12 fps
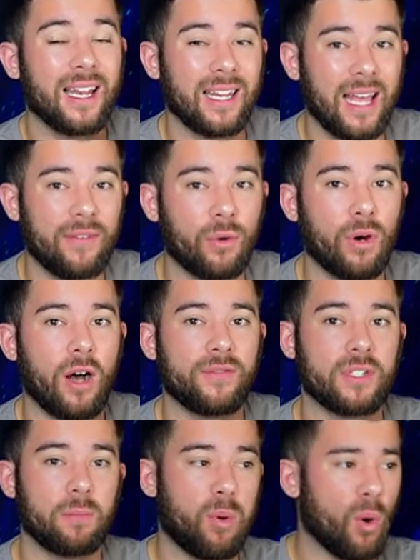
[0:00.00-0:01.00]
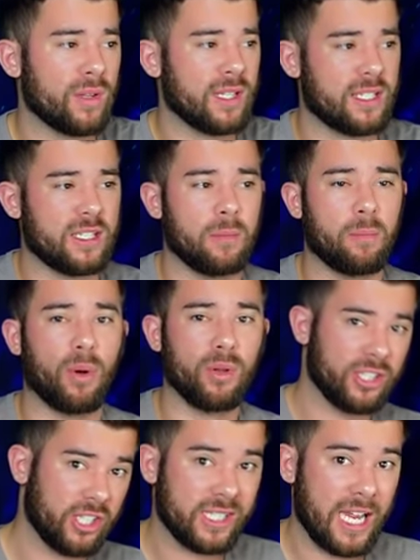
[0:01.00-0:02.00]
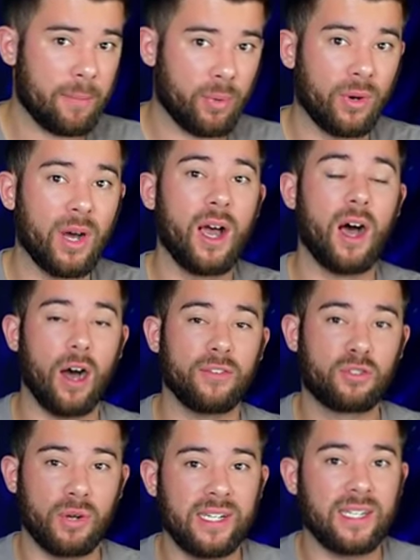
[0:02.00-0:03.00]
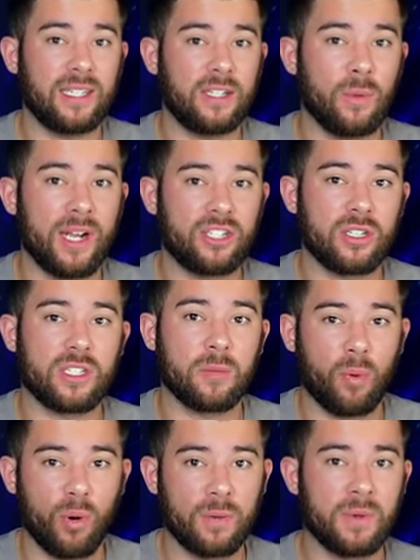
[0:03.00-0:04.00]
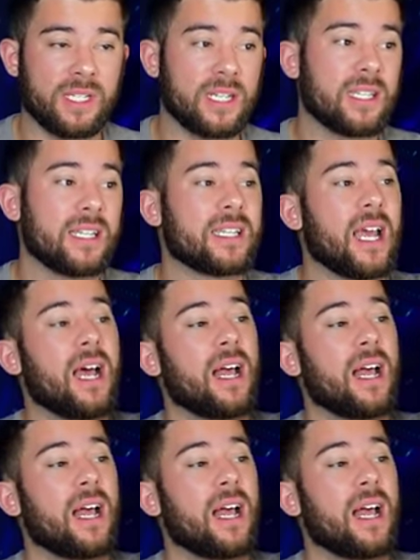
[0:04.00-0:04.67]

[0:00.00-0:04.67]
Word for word: level of support. This is the bullish example of trend continuation, support, and resistance.